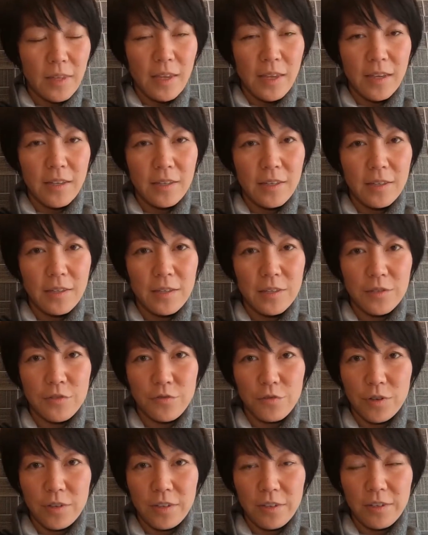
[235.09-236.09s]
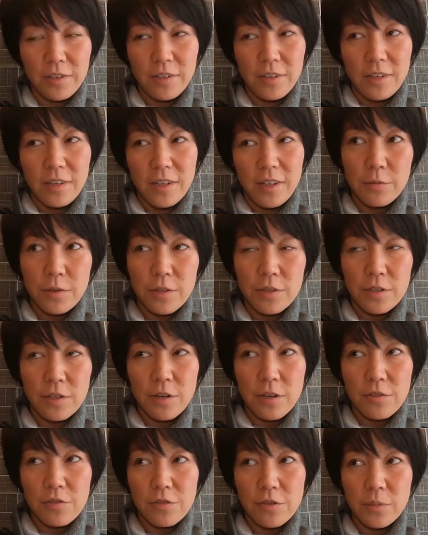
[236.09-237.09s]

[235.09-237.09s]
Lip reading: He did this drill where Scotch